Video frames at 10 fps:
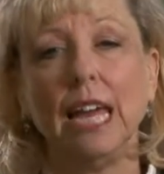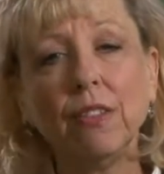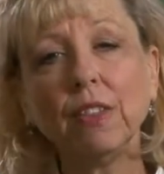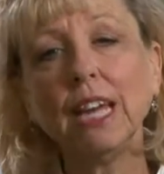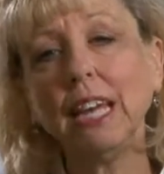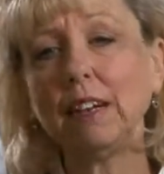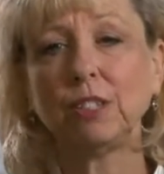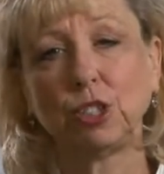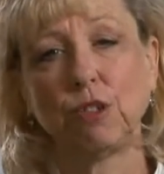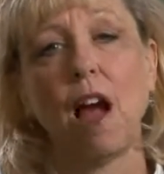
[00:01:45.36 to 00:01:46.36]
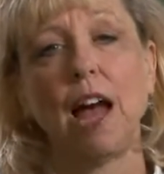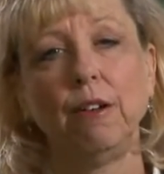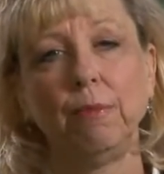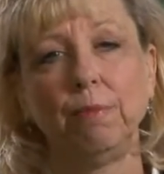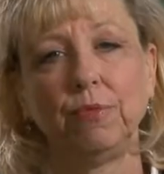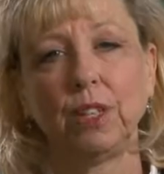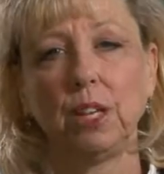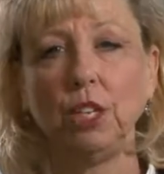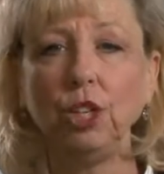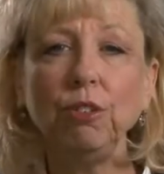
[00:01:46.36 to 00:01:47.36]
In the heat of a trial,
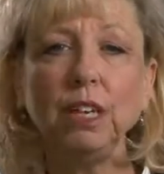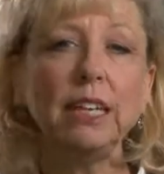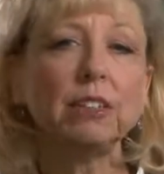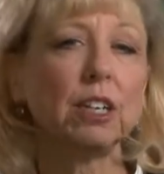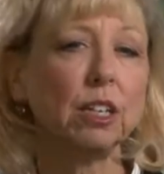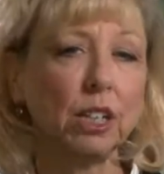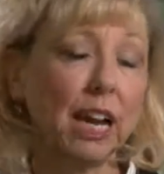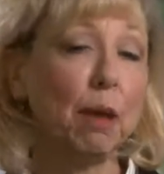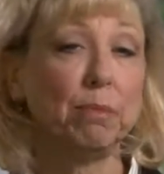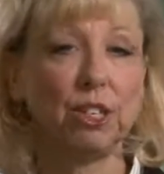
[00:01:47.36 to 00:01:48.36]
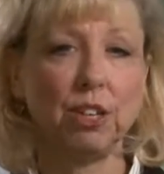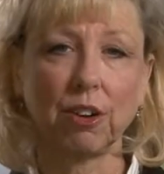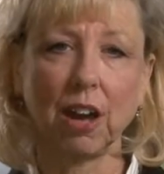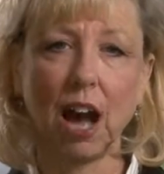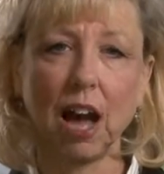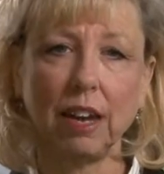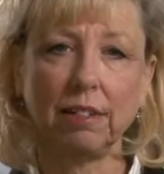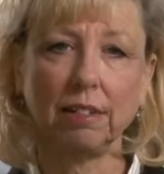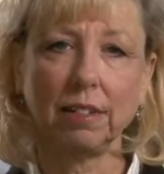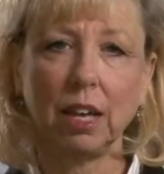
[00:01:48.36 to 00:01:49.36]
you need to look up to your God,
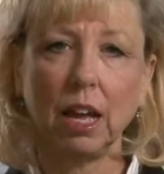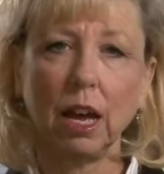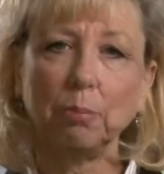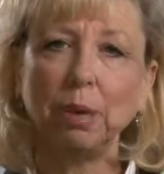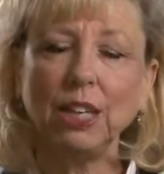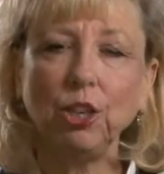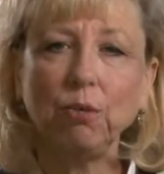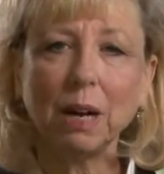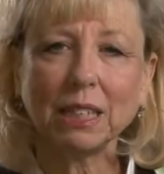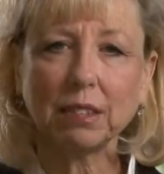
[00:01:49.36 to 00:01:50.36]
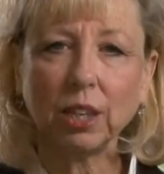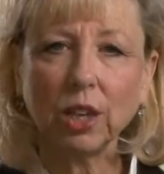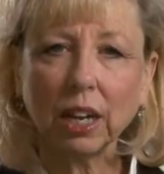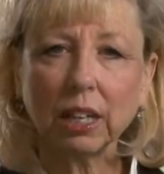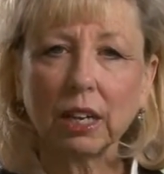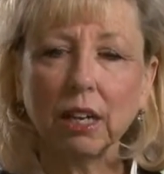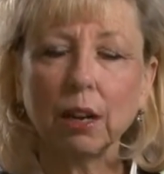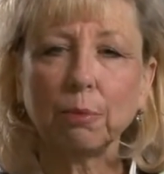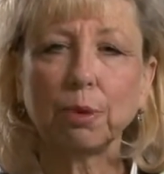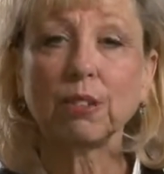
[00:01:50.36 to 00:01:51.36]
but you must look
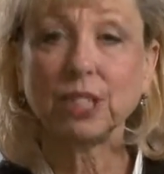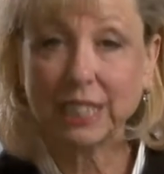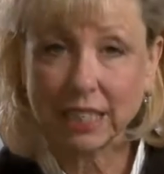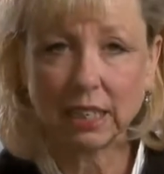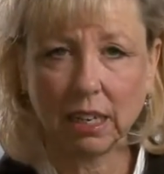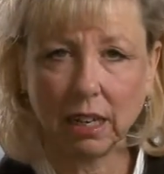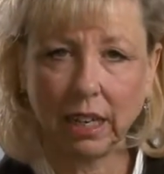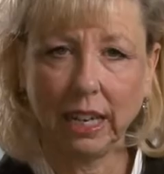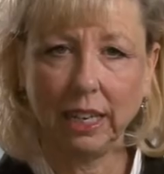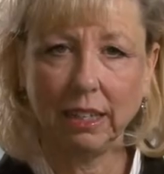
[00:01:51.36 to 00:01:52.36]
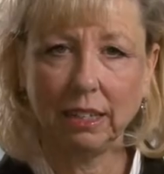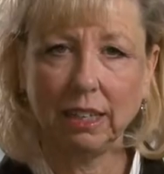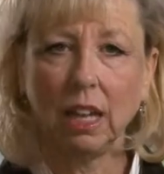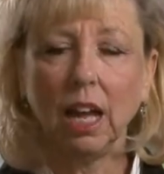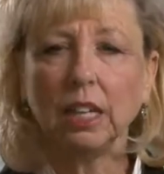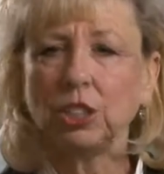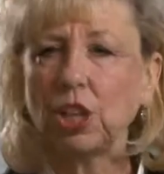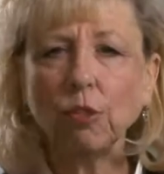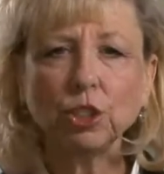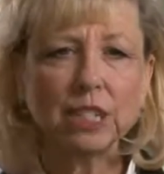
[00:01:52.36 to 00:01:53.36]
persistently.
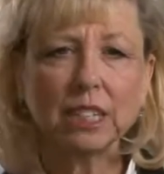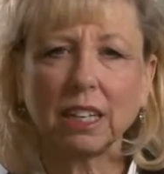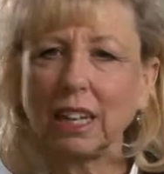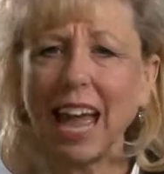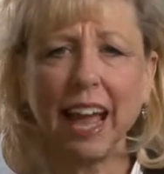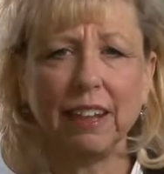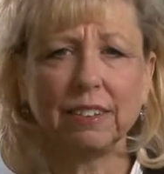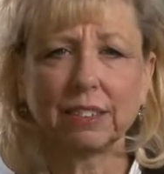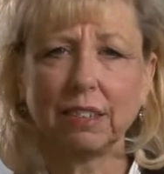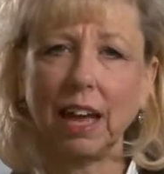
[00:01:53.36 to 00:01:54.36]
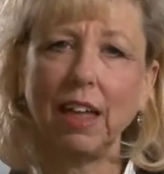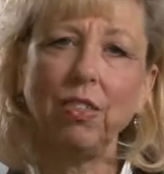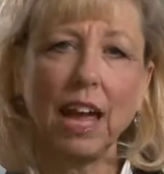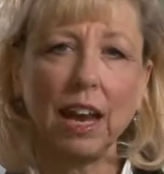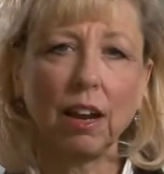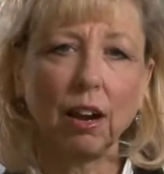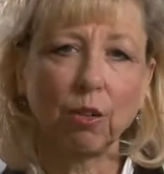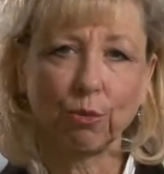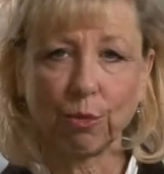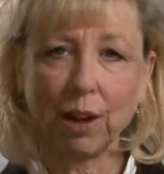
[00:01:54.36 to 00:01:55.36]
Don't just glance and then
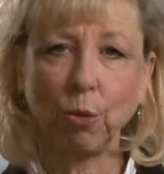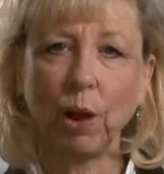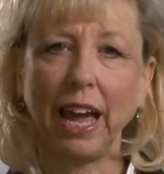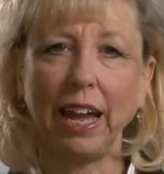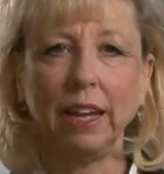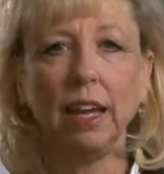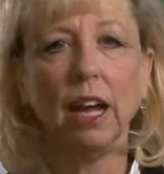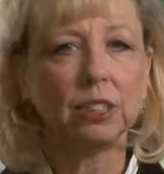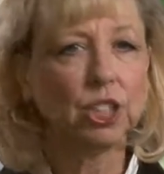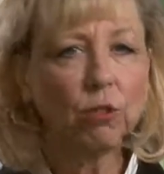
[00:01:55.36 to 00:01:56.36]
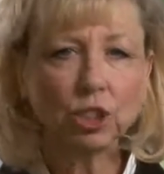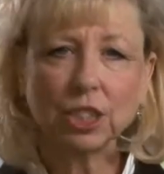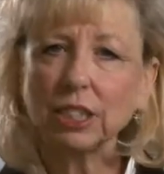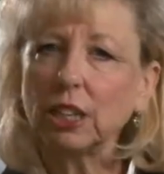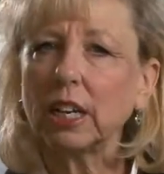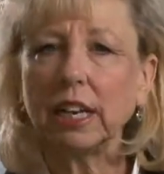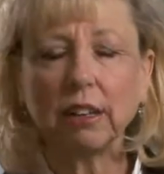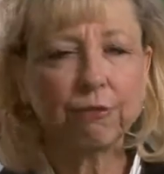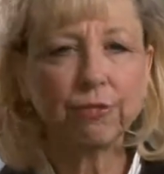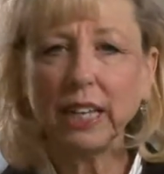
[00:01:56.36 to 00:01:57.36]
run away. Don't just look in
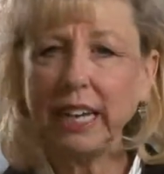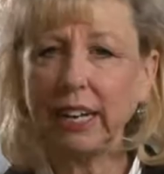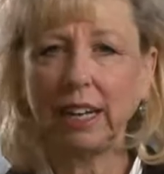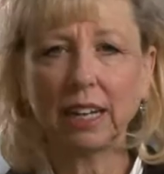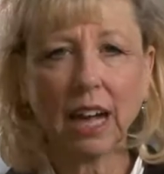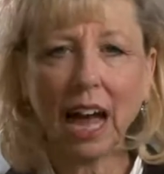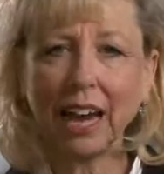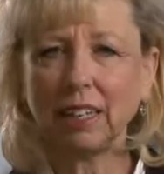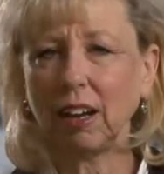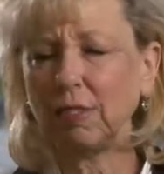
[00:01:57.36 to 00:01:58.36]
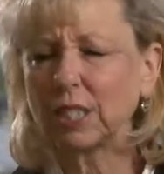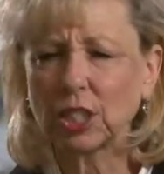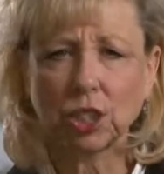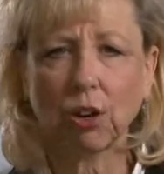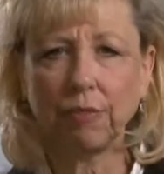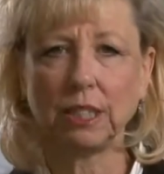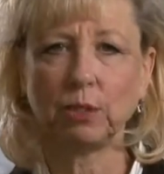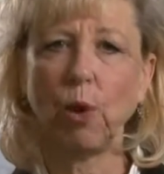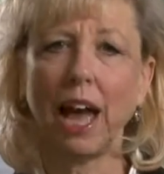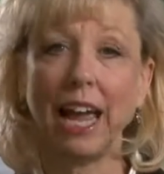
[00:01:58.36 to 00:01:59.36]
a fleeting kind of
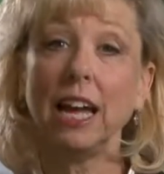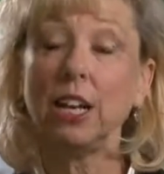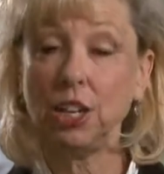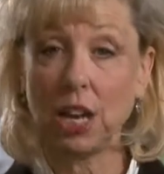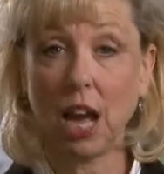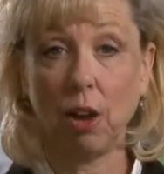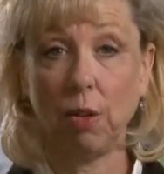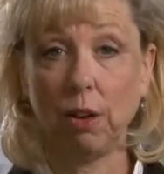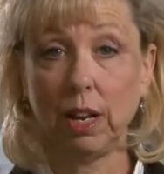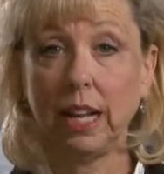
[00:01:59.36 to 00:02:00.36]
surface way. No.